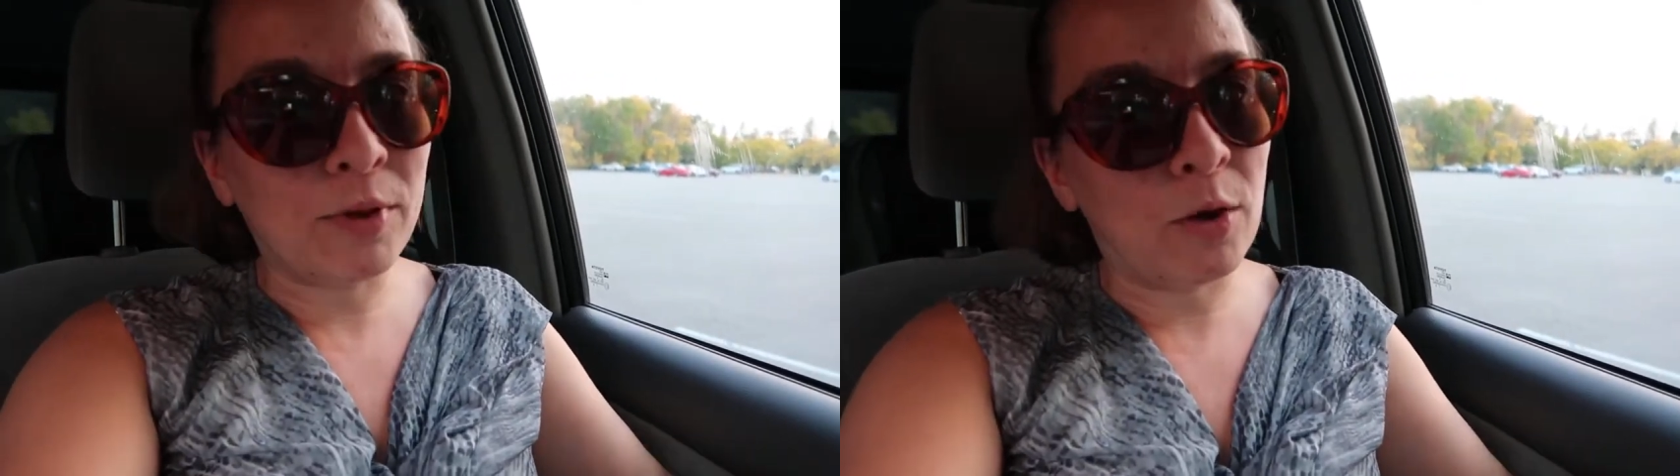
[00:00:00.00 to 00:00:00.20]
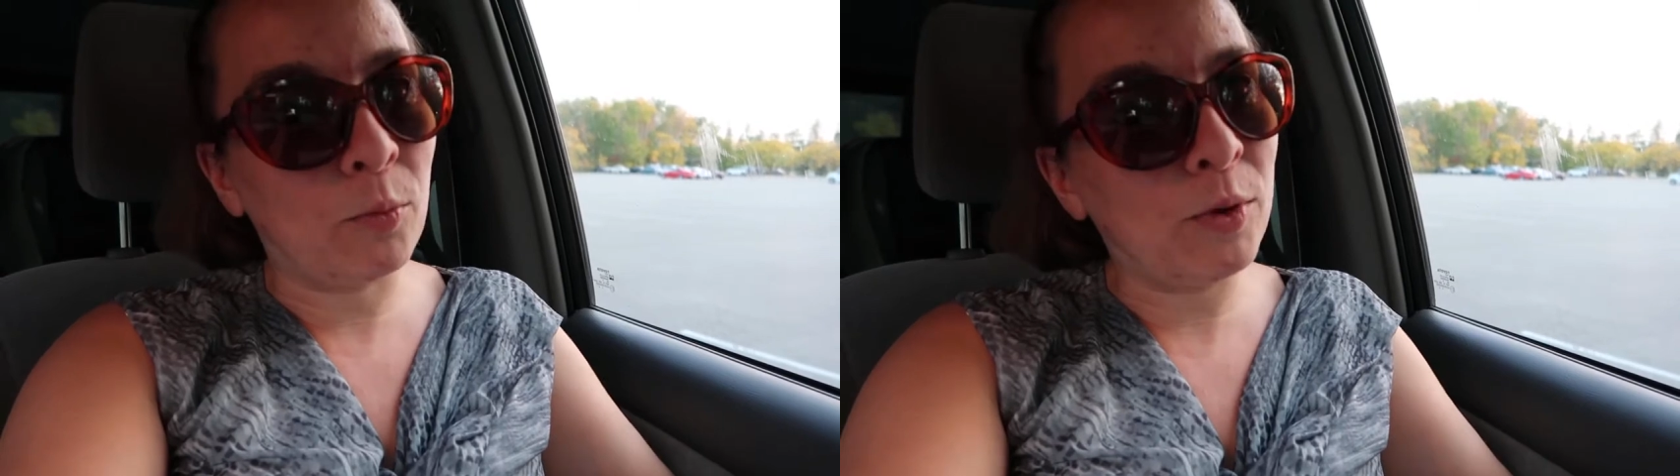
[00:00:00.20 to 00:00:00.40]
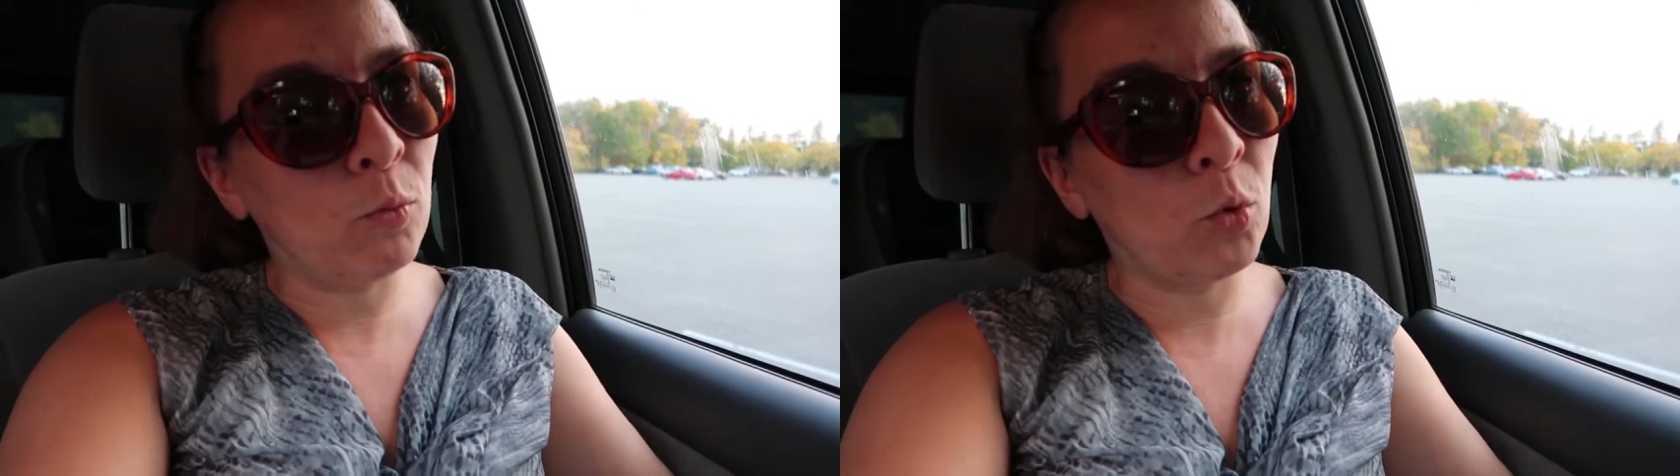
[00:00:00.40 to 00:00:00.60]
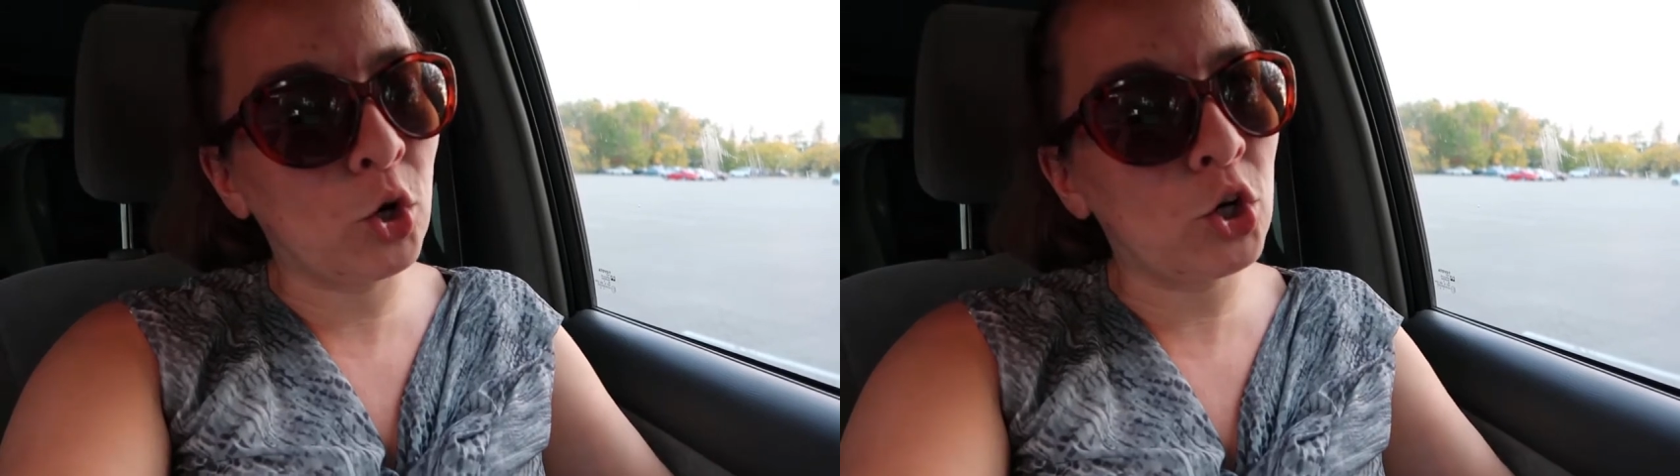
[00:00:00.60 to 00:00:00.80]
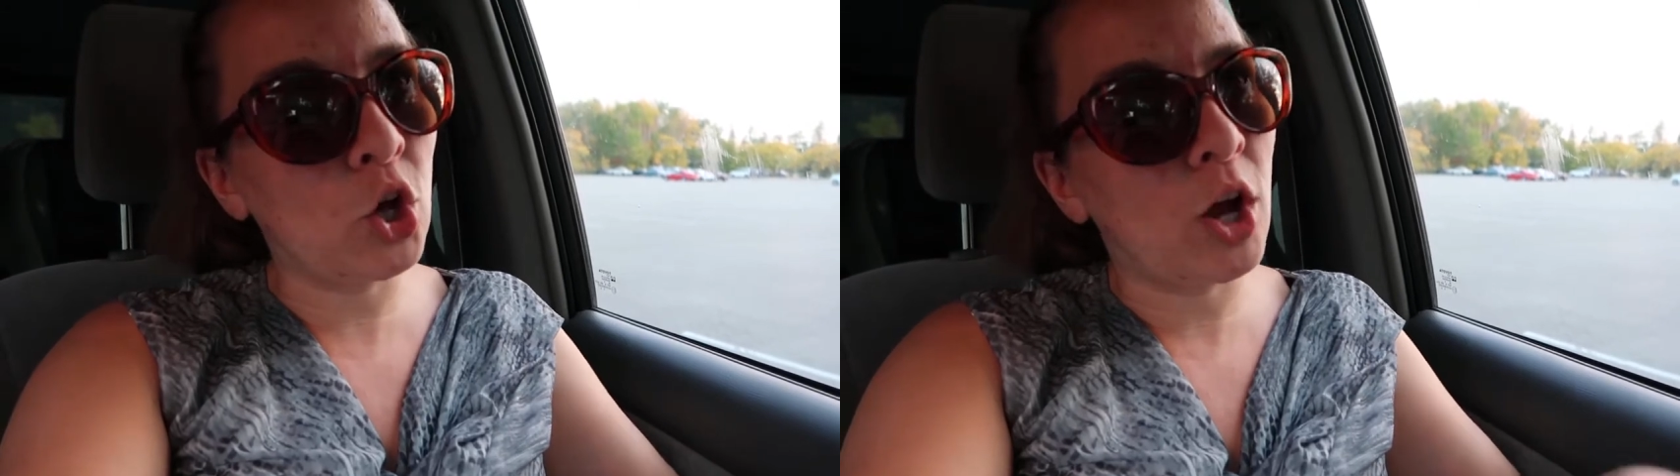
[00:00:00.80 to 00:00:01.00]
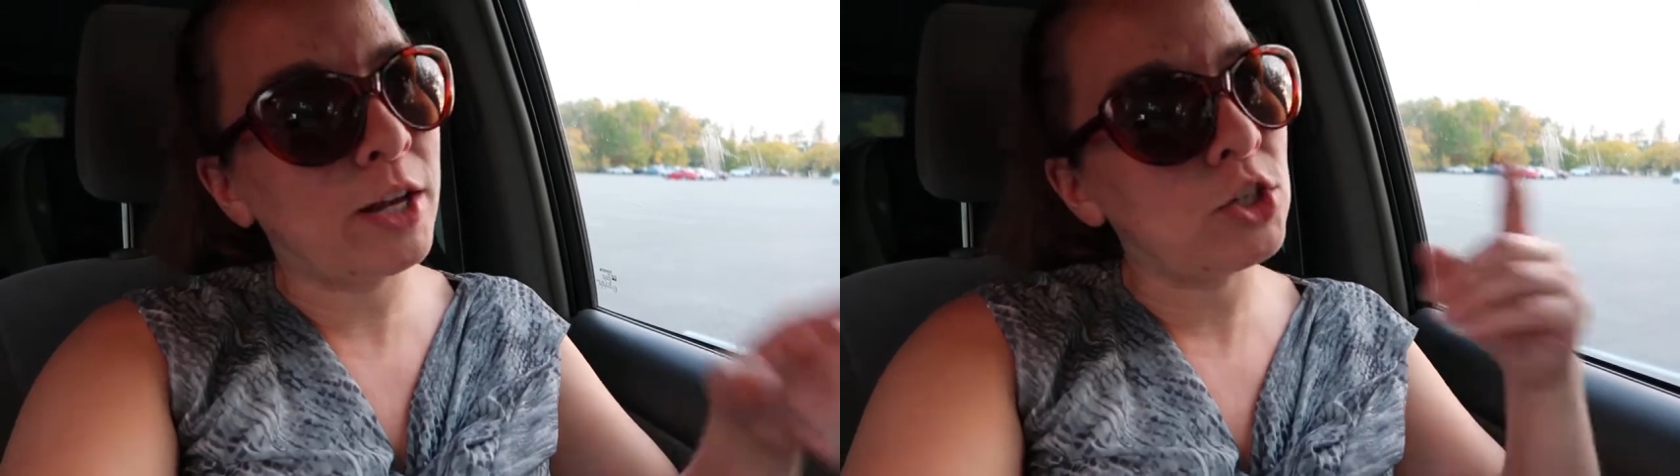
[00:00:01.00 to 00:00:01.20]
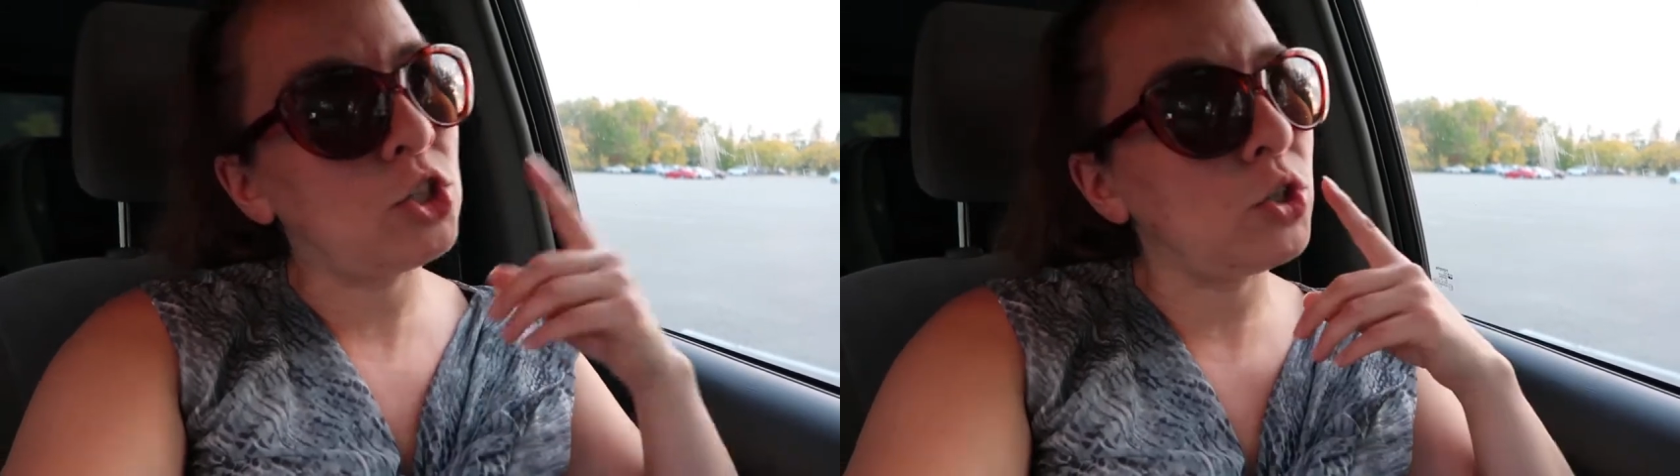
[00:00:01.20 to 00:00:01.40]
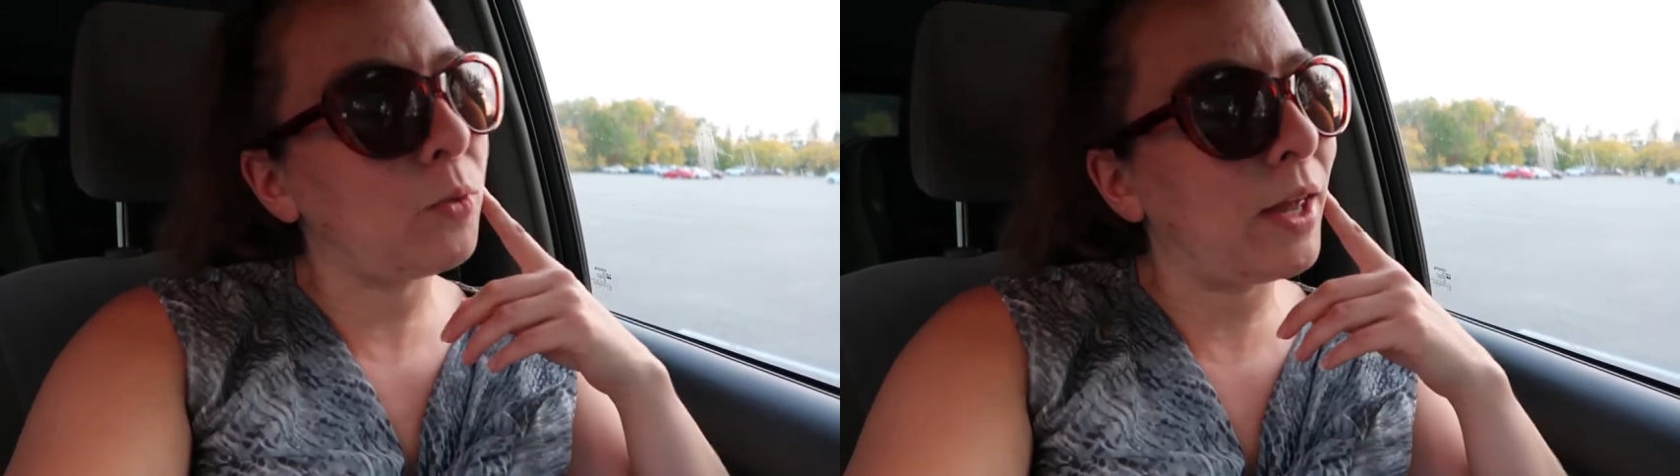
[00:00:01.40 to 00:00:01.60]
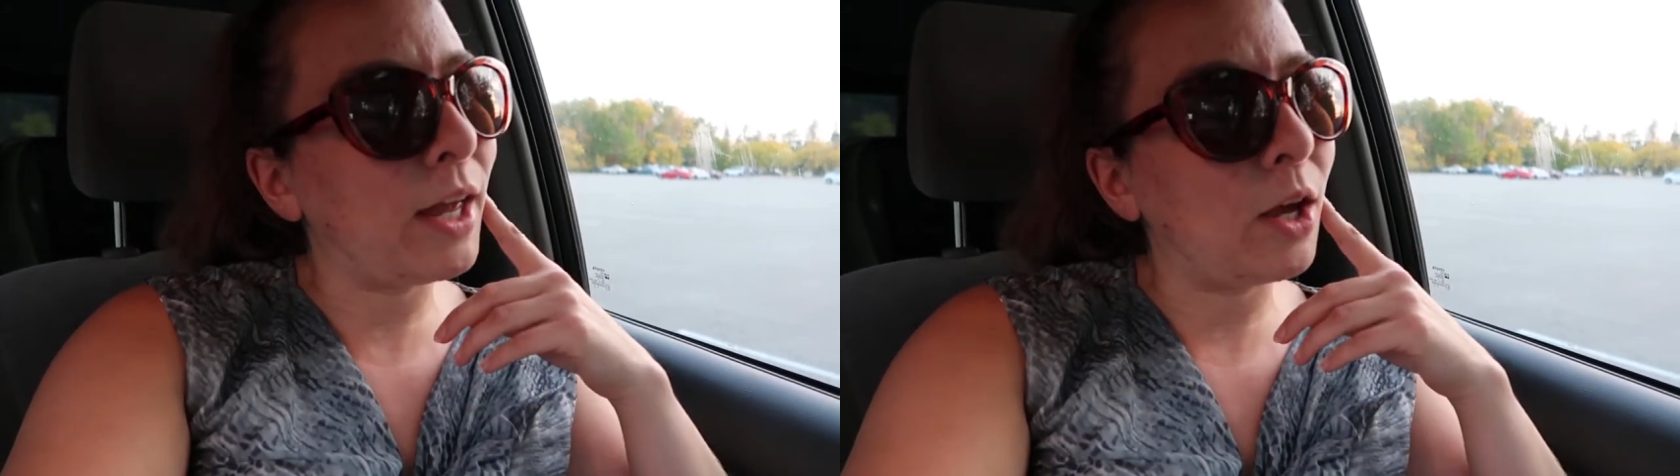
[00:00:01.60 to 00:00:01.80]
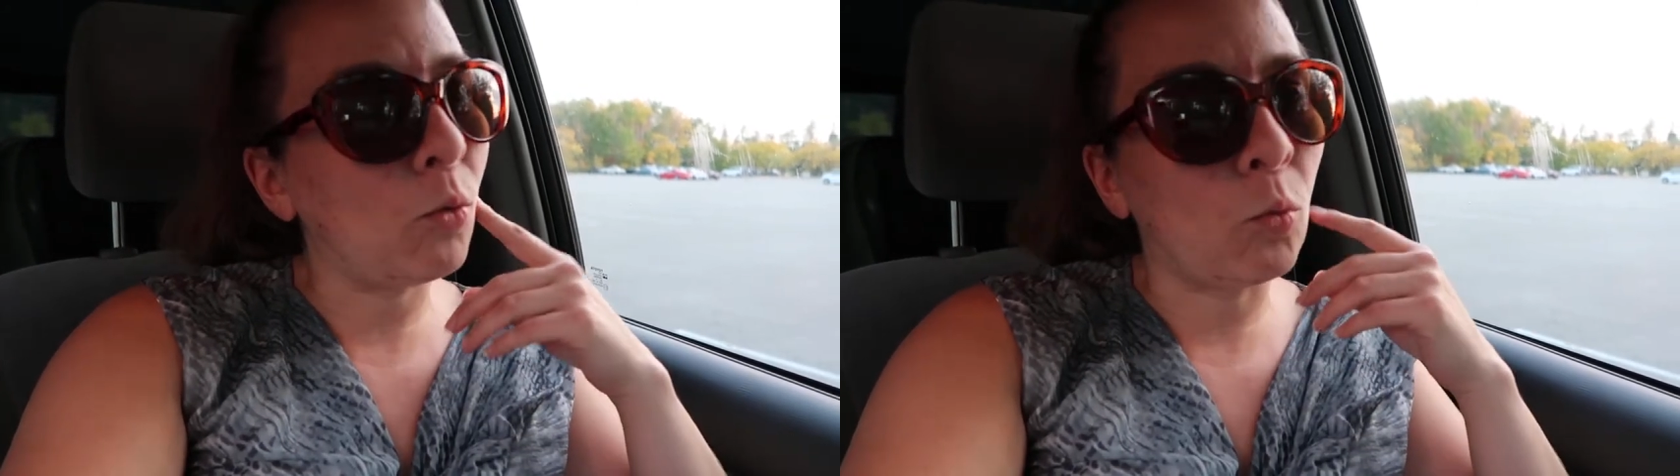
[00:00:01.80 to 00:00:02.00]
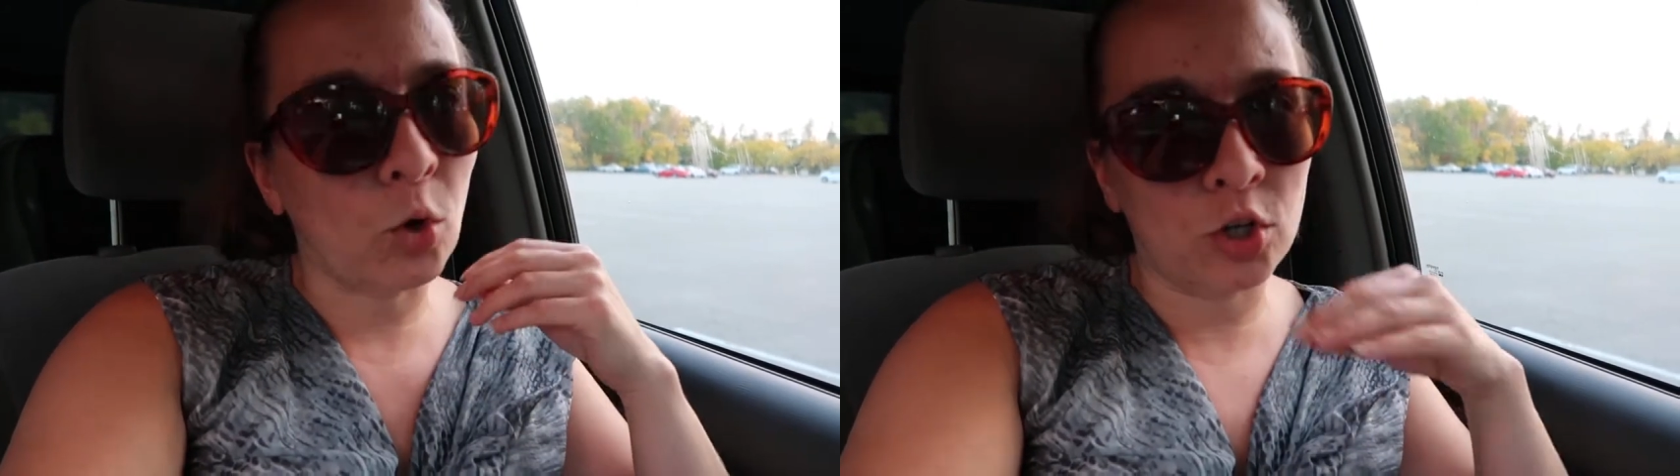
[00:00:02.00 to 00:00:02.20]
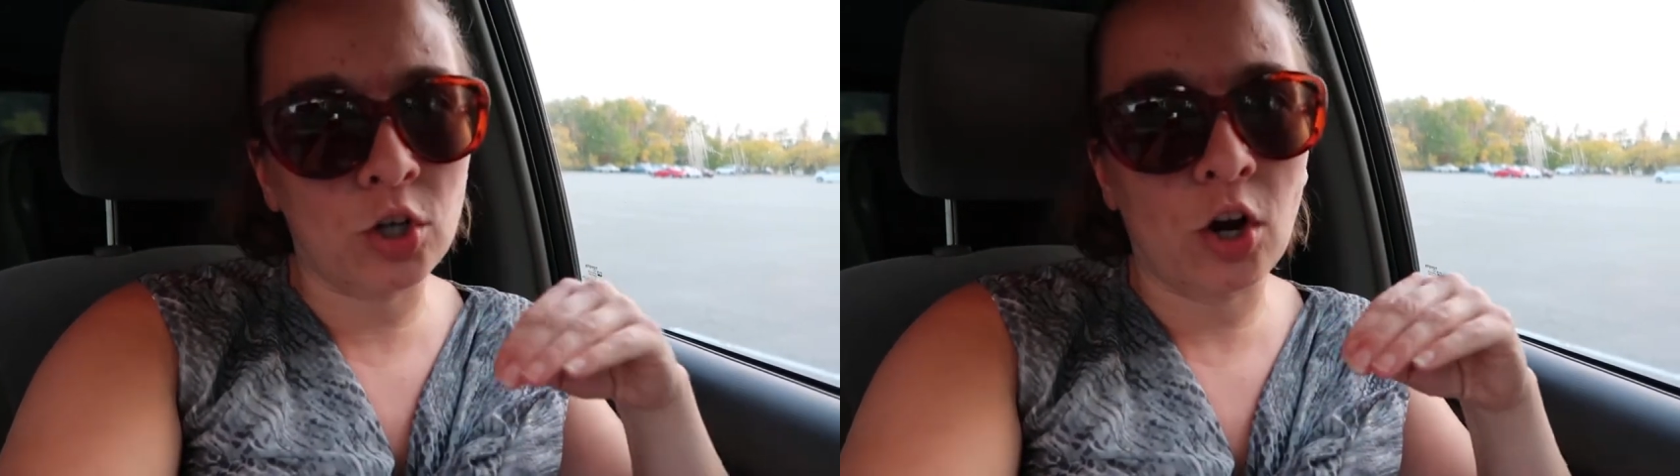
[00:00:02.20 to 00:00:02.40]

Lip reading: Now, we were not doing word